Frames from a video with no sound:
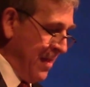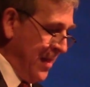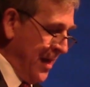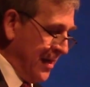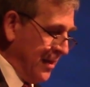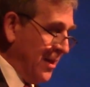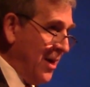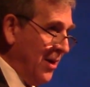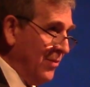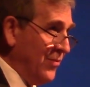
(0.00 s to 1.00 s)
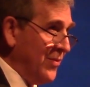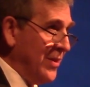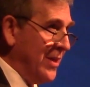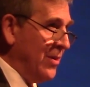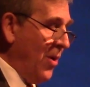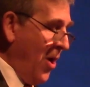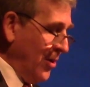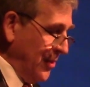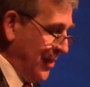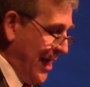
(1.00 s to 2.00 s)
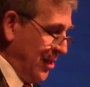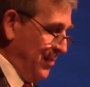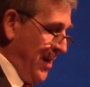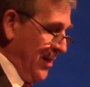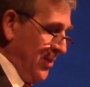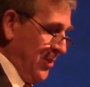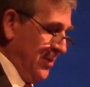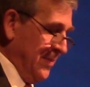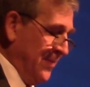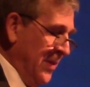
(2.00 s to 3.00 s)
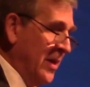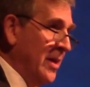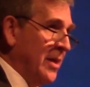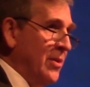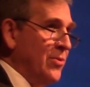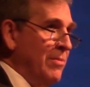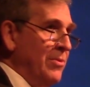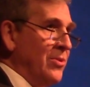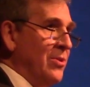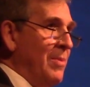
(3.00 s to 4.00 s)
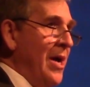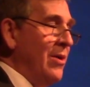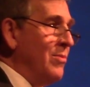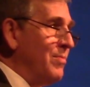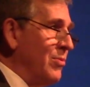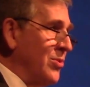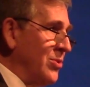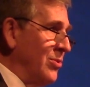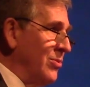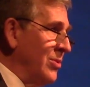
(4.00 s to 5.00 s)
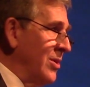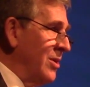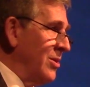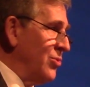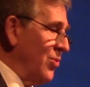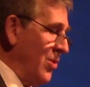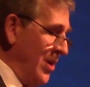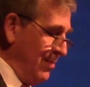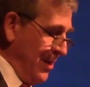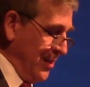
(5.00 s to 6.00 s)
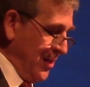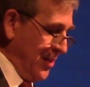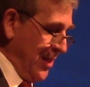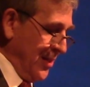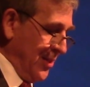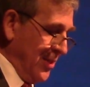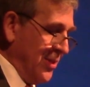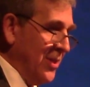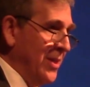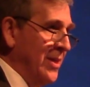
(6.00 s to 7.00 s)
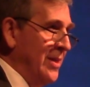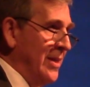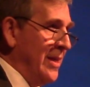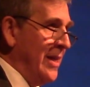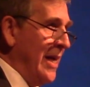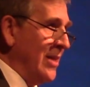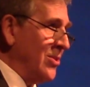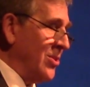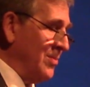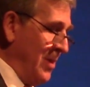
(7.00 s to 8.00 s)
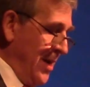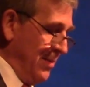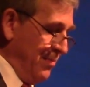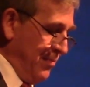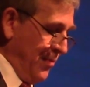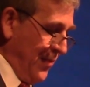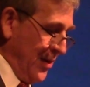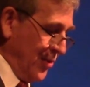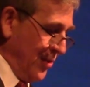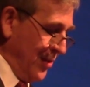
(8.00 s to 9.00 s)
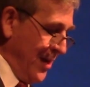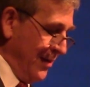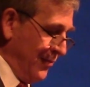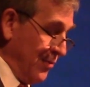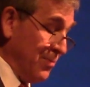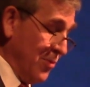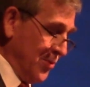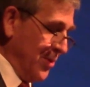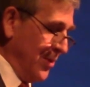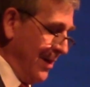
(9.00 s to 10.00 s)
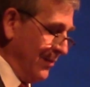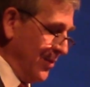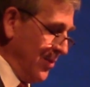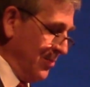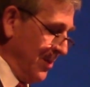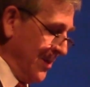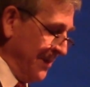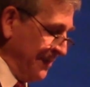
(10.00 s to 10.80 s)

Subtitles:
that love, in all its aspects, contributes to my own personal joy, my successes, and enhances my professional life, or personal life, excuse me.